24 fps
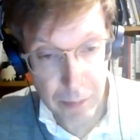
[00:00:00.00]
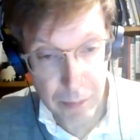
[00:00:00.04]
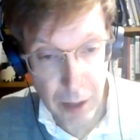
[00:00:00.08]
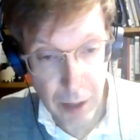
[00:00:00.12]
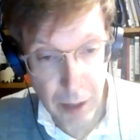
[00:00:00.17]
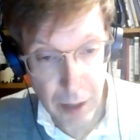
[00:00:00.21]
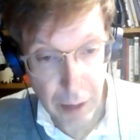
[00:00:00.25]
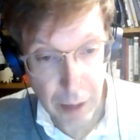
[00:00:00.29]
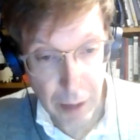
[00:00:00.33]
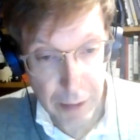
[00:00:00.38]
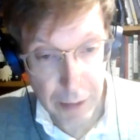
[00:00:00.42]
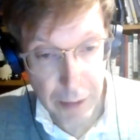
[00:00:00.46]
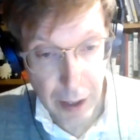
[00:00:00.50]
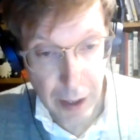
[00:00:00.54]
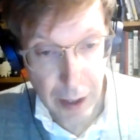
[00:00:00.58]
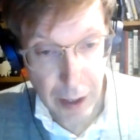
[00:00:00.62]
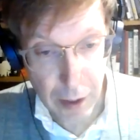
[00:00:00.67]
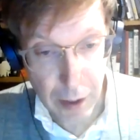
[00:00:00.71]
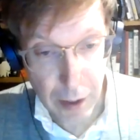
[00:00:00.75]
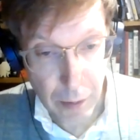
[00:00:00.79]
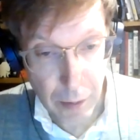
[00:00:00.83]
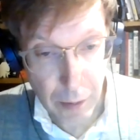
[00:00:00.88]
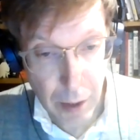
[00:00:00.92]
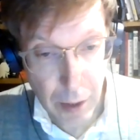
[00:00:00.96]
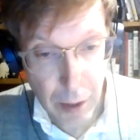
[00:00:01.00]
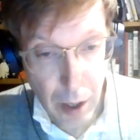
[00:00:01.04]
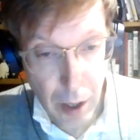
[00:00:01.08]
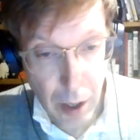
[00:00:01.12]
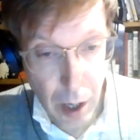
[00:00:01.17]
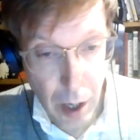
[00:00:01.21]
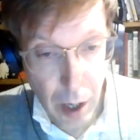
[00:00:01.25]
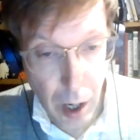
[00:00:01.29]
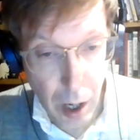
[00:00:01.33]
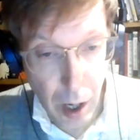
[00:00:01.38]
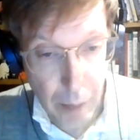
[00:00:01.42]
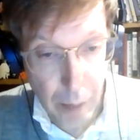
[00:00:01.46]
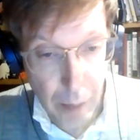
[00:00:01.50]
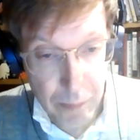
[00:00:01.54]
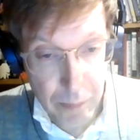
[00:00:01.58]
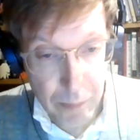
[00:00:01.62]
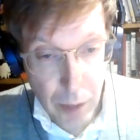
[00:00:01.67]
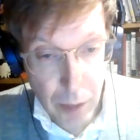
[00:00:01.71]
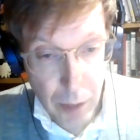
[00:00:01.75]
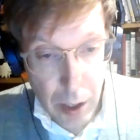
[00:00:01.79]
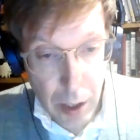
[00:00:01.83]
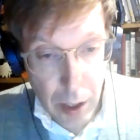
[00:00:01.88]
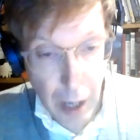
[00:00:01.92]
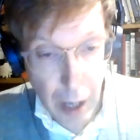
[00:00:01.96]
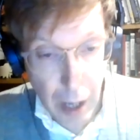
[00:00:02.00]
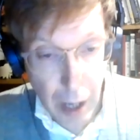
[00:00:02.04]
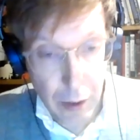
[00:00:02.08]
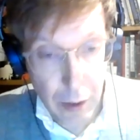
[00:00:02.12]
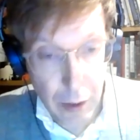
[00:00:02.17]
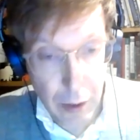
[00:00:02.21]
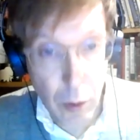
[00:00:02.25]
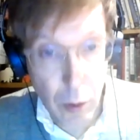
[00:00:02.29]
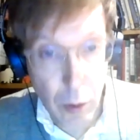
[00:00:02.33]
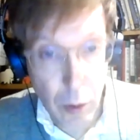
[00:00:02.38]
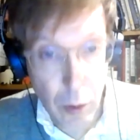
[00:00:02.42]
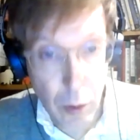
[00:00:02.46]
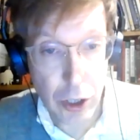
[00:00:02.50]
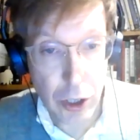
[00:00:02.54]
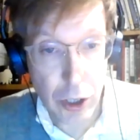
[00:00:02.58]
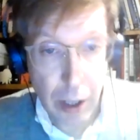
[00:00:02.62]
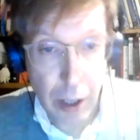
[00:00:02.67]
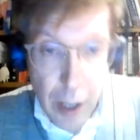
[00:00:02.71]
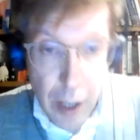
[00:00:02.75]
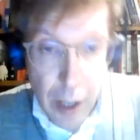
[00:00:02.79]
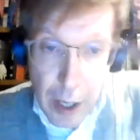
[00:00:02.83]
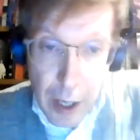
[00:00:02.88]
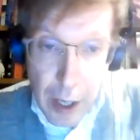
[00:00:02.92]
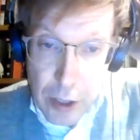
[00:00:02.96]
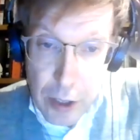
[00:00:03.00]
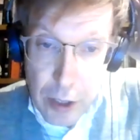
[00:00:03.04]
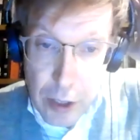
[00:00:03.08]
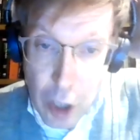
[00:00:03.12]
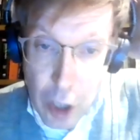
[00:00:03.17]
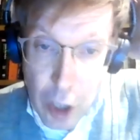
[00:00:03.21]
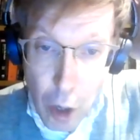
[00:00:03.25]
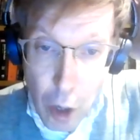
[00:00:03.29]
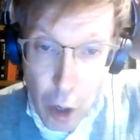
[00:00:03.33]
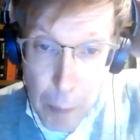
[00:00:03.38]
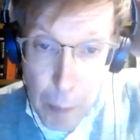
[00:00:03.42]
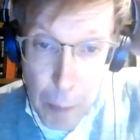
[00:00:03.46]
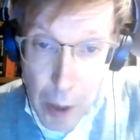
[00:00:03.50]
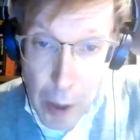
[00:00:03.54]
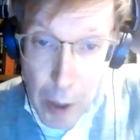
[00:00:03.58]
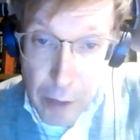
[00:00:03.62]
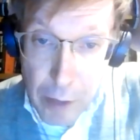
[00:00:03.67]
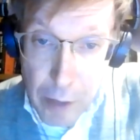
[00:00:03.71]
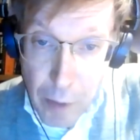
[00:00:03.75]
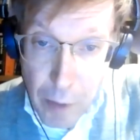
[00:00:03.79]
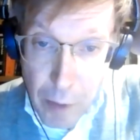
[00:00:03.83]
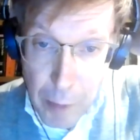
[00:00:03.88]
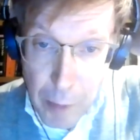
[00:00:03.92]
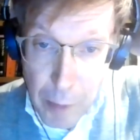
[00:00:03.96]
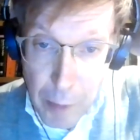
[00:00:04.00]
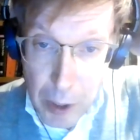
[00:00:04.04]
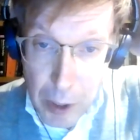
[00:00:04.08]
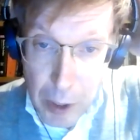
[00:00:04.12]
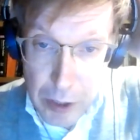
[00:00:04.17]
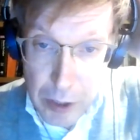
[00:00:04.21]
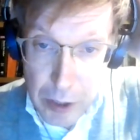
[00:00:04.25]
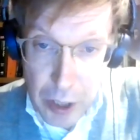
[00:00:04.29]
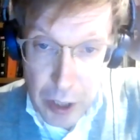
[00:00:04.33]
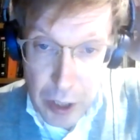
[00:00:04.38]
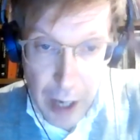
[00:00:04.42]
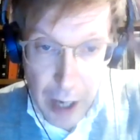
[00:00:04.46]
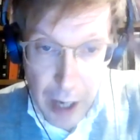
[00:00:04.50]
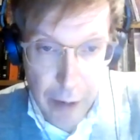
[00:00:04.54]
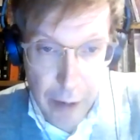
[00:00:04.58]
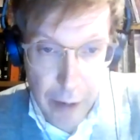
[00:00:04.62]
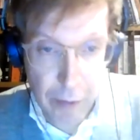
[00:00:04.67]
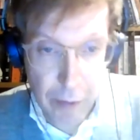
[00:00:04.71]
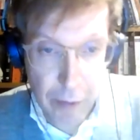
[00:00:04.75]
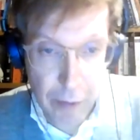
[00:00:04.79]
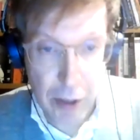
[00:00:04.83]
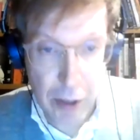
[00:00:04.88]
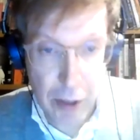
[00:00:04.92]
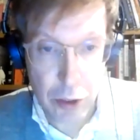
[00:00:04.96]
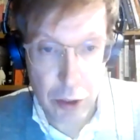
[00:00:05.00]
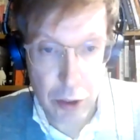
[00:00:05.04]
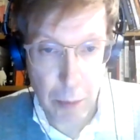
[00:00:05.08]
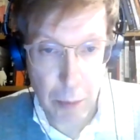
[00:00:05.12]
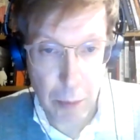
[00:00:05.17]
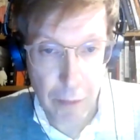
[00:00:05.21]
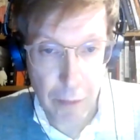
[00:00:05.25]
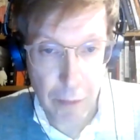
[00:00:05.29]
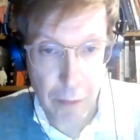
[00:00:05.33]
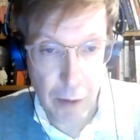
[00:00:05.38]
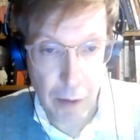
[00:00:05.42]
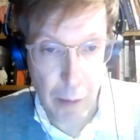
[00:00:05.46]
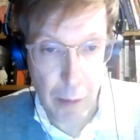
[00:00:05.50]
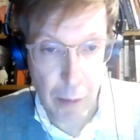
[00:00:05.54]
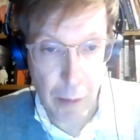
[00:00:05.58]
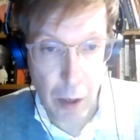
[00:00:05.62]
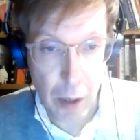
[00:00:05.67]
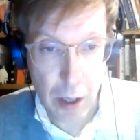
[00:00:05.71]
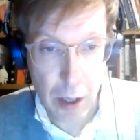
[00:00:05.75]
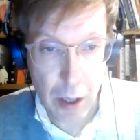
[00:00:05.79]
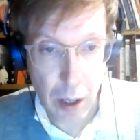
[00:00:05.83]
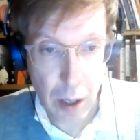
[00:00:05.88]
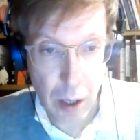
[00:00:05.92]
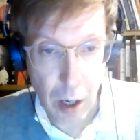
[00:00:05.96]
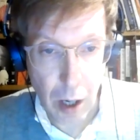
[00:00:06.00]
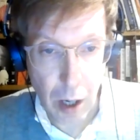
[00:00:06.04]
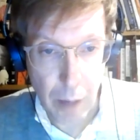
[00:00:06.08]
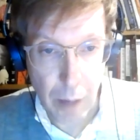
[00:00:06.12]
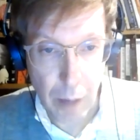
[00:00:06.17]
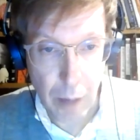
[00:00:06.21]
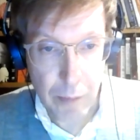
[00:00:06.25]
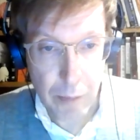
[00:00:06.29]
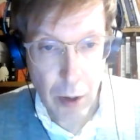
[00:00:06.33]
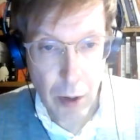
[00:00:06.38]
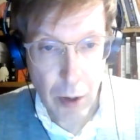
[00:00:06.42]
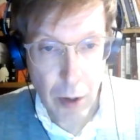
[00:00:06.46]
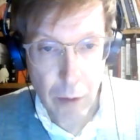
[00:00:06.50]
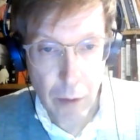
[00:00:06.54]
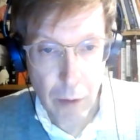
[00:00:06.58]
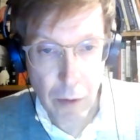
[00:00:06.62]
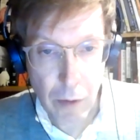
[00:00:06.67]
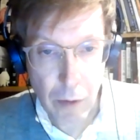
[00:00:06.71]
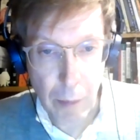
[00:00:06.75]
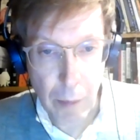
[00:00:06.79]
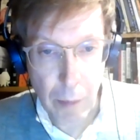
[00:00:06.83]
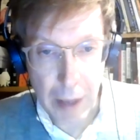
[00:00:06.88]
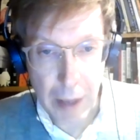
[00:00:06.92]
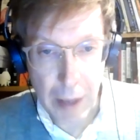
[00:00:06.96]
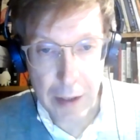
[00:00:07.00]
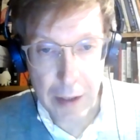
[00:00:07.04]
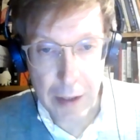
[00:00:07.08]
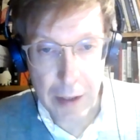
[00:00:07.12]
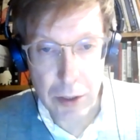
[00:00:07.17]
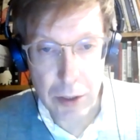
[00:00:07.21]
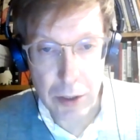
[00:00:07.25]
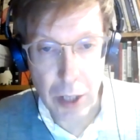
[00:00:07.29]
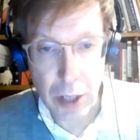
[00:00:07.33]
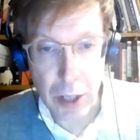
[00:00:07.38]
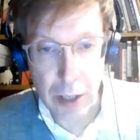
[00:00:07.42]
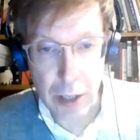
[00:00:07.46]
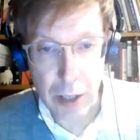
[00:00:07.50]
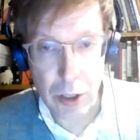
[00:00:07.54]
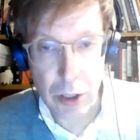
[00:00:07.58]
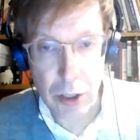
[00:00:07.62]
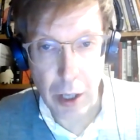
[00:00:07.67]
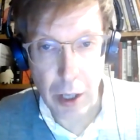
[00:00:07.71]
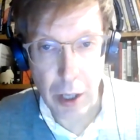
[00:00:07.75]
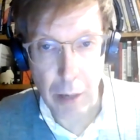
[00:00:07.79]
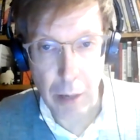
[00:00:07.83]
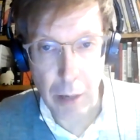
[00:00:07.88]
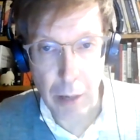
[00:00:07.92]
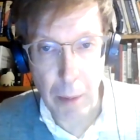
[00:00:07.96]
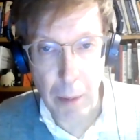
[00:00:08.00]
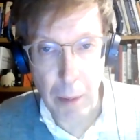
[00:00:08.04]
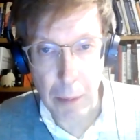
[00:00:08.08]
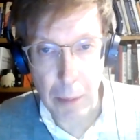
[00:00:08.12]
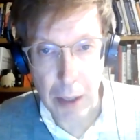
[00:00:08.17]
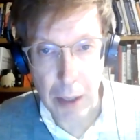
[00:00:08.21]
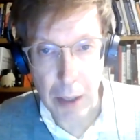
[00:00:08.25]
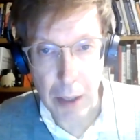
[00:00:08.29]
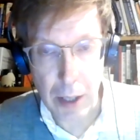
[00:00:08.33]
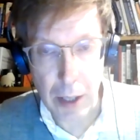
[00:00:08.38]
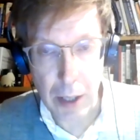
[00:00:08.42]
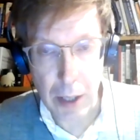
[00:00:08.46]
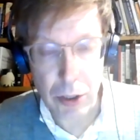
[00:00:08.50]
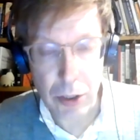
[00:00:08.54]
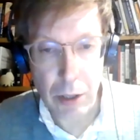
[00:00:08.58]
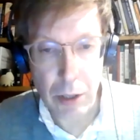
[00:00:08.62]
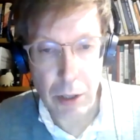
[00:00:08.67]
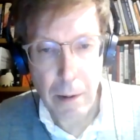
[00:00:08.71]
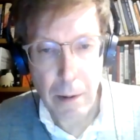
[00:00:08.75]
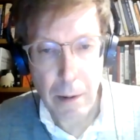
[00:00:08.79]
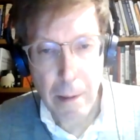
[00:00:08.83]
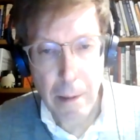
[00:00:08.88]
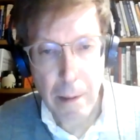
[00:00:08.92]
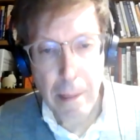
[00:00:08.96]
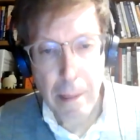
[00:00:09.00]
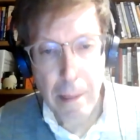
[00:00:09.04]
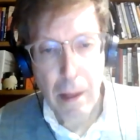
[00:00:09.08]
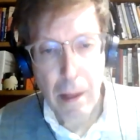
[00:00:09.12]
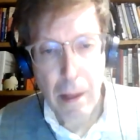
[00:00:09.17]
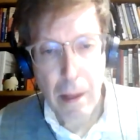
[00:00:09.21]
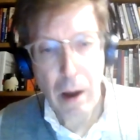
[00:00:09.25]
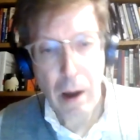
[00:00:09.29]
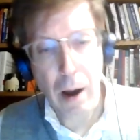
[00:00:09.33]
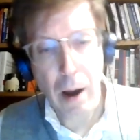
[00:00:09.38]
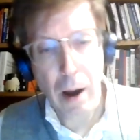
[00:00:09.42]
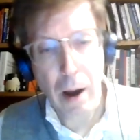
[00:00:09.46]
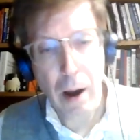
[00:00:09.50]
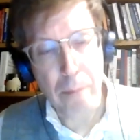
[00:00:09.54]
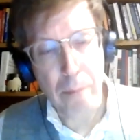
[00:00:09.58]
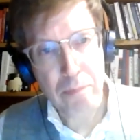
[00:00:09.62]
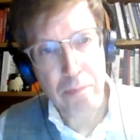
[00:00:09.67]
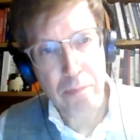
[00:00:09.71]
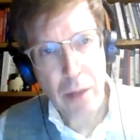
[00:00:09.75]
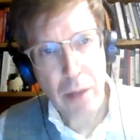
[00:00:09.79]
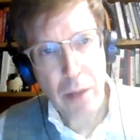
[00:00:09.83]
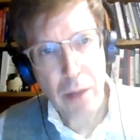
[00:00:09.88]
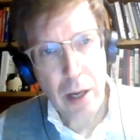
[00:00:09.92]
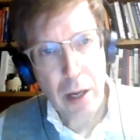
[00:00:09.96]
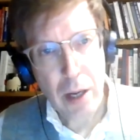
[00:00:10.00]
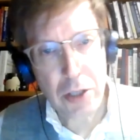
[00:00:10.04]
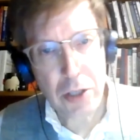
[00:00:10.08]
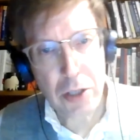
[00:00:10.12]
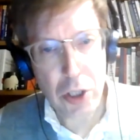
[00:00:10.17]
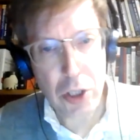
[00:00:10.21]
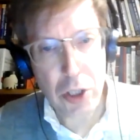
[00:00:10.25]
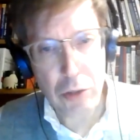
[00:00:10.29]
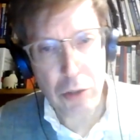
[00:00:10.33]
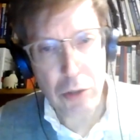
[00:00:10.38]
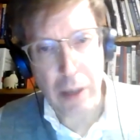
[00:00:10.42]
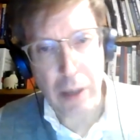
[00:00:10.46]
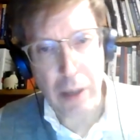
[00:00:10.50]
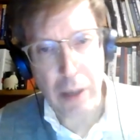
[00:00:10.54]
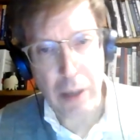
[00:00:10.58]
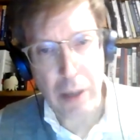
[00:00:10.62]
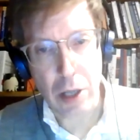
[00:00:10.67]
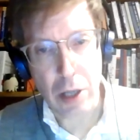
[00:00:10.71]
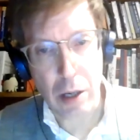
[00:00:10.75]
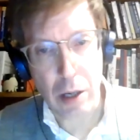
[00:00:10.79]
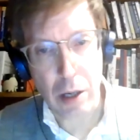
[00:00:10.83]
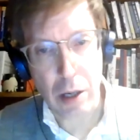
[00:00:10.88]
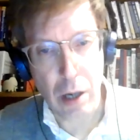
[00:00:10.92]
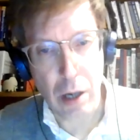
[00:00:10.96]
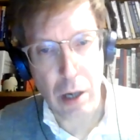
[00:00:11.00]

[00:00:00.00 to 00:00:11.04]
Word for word: Yeah, thank you. Um, yeah, the question is the O parties framework a standard reusable framework uh, for a method section and a publication? Um, it's interesting.